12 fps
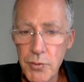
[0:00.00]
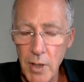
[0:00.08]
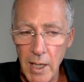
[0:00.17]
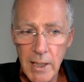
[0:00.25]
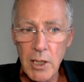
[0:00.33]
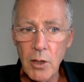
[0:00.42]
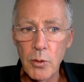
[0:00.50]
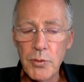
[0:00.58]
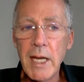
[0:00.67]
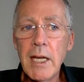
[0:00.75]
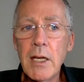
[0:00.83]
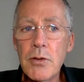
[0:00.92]

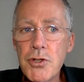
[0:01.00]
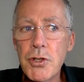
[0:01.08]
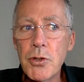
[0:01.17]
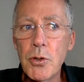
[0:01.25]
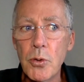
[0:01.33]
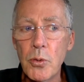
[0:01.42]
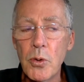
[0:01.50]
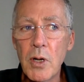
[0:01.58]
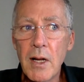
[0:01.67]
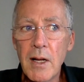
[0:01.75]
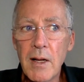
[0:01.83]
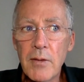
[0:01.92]
they can do
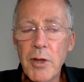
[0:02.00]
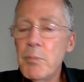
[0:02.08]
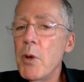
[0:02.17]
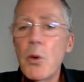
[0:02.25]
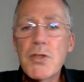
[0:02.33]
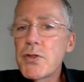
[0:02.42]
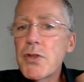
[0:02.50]
the most